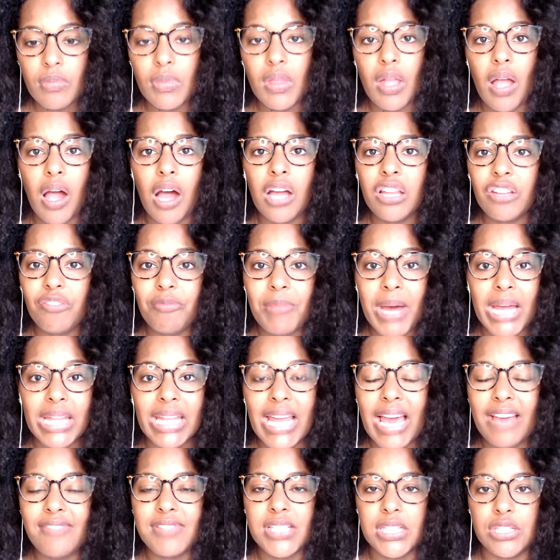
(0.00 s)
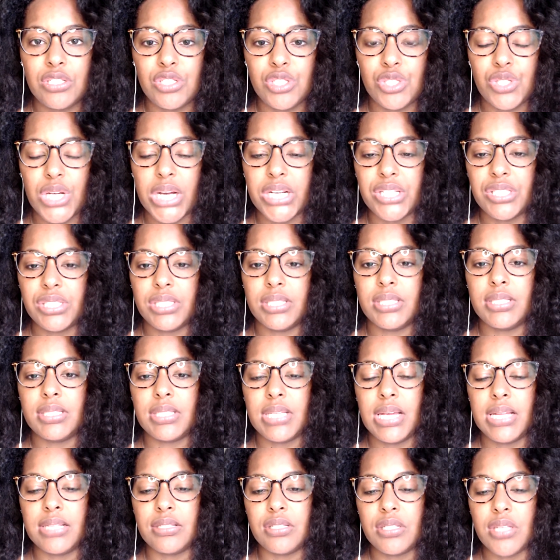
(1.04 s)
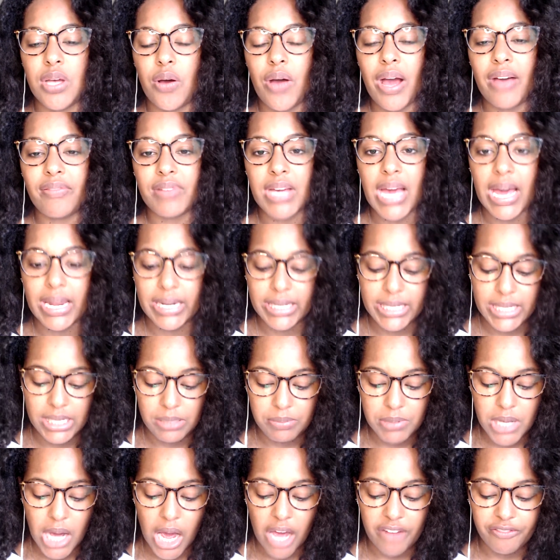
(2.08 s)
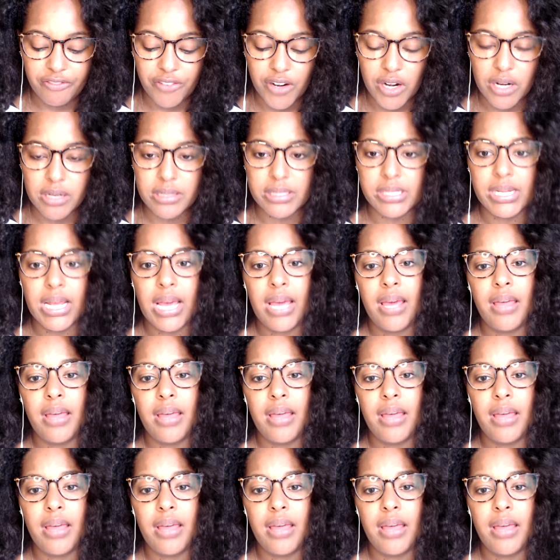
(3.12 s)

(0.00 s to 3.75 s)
all of my life's instructions. And so I've got to keep God first.